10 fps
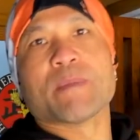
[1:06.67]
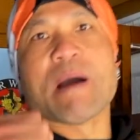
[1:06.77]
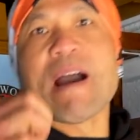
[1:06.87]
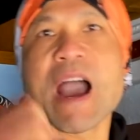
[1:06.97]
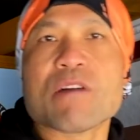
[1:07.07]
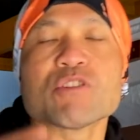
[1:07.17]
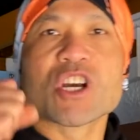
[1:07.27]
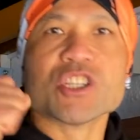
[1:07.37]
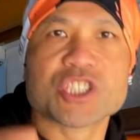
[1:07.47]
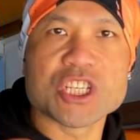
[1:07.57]
about how to
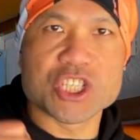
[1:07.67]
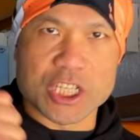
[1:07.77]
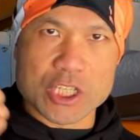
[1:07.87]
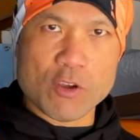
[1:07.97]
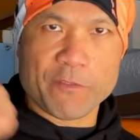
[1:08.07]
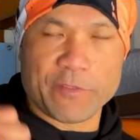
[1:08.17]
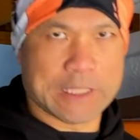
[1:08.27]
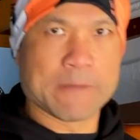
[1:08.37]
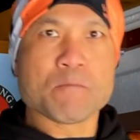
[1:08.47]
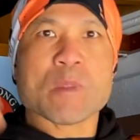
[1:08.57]
conditioning your
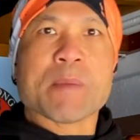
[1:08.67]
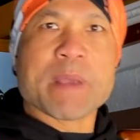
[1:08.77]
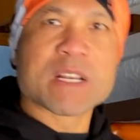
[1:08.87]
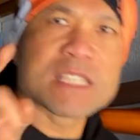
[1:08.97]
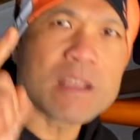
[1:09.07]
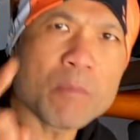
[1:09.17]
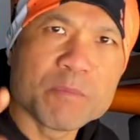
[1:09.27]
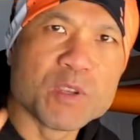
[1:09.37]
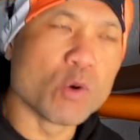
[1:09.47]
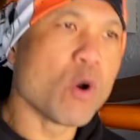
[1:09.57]
fist, because some
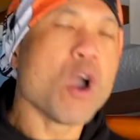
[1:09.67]
of you